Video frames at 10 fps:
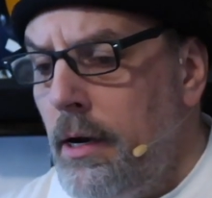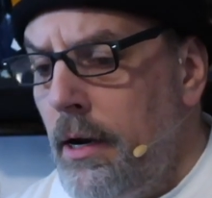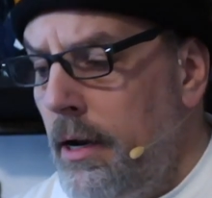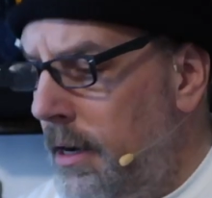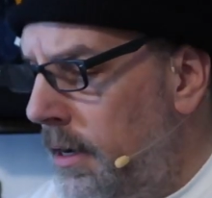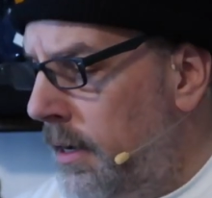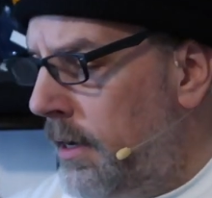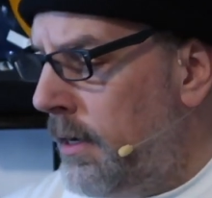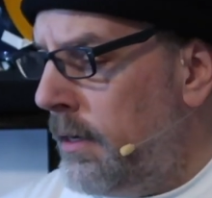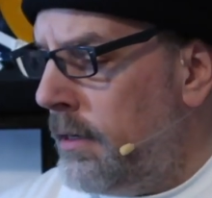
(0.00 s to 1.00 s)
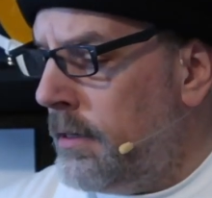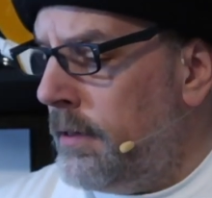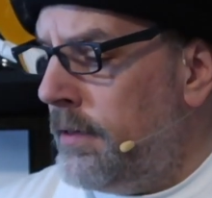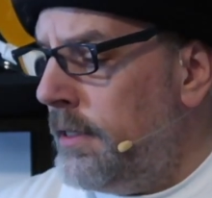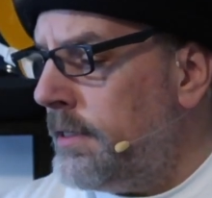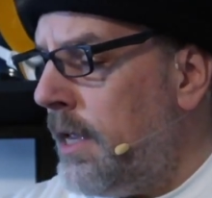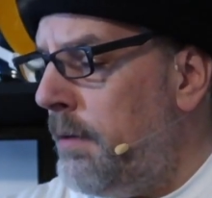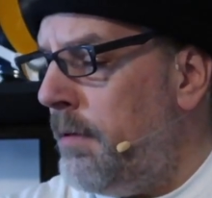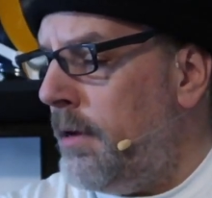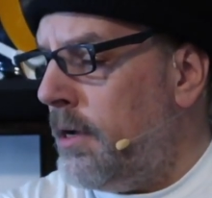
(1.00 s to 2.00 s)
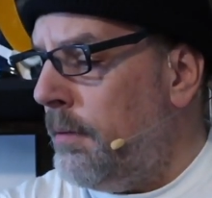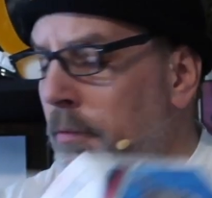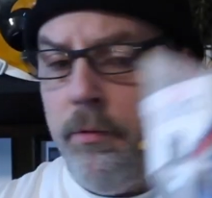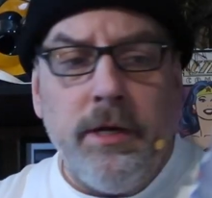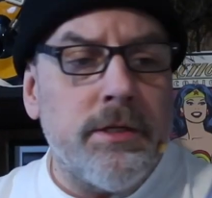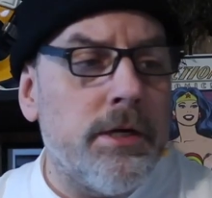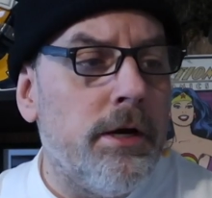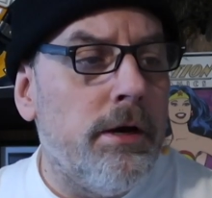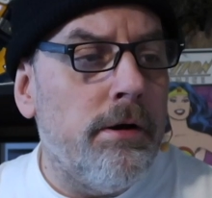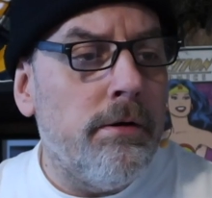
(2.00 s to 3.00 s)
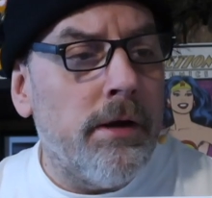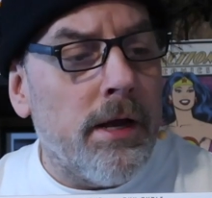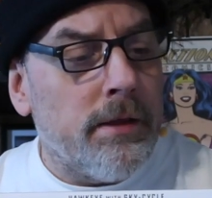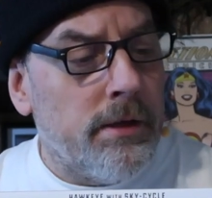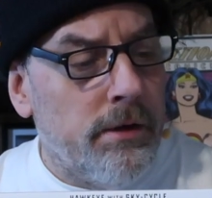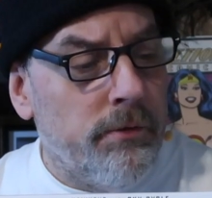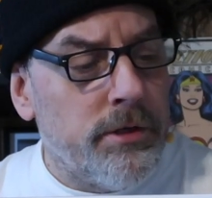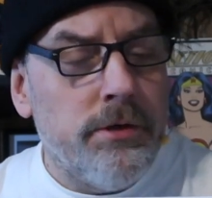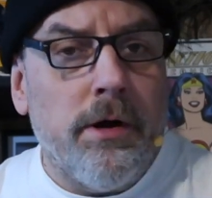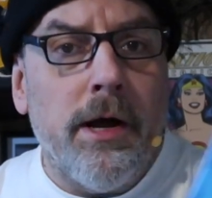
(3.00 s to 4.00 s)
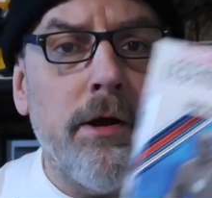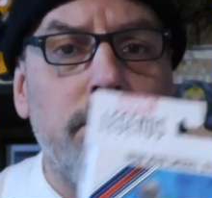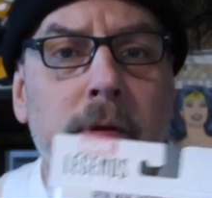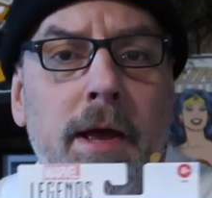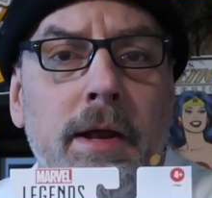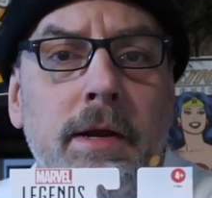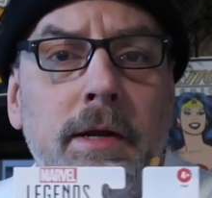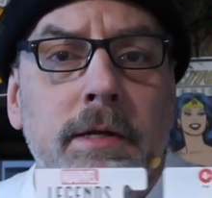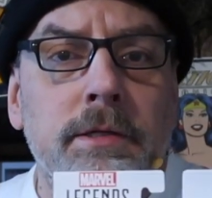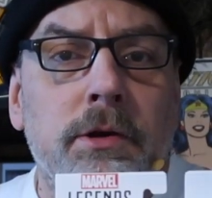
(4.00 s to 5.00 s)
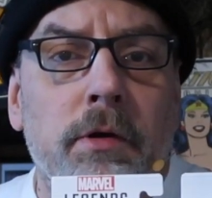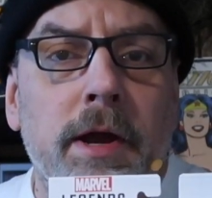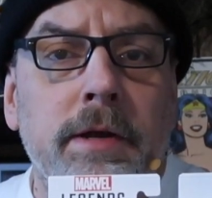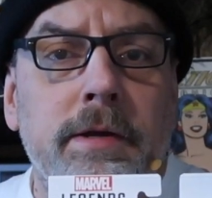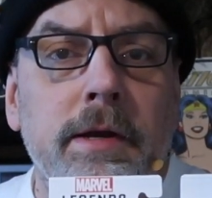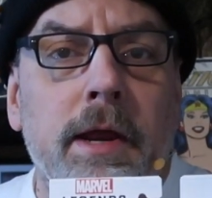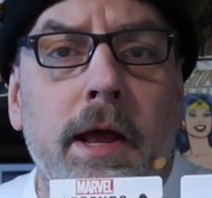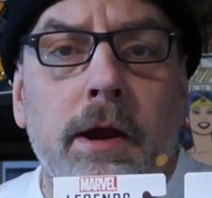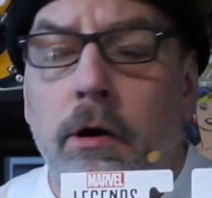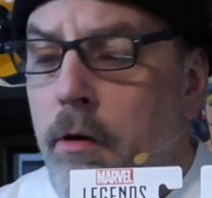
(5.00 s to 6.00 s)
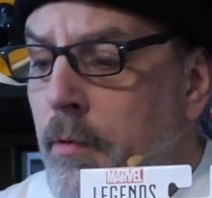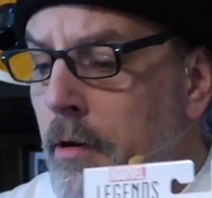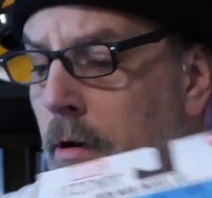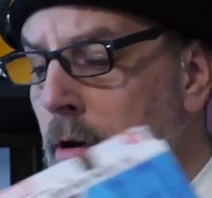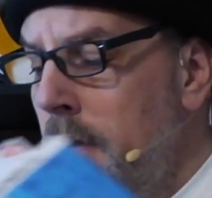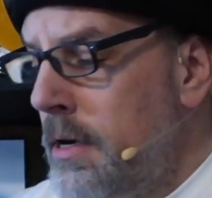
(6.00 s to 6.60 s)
And these came in a couple weeks ago. I got the original Iron Man in his gray tin can armor.